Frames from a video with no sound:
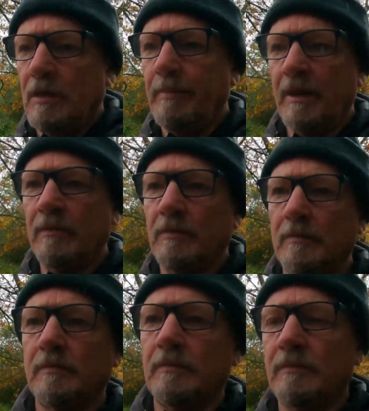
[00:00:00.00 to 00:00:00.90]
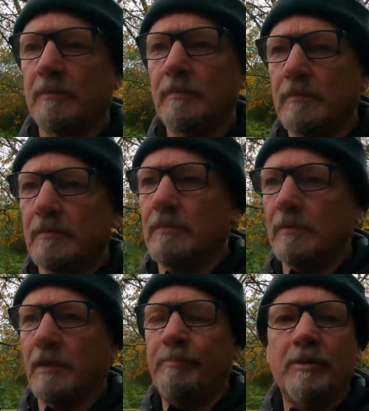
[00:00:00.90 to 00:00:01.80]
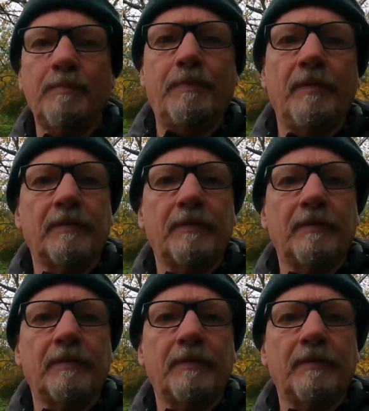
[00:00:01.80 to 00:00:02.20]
about a pub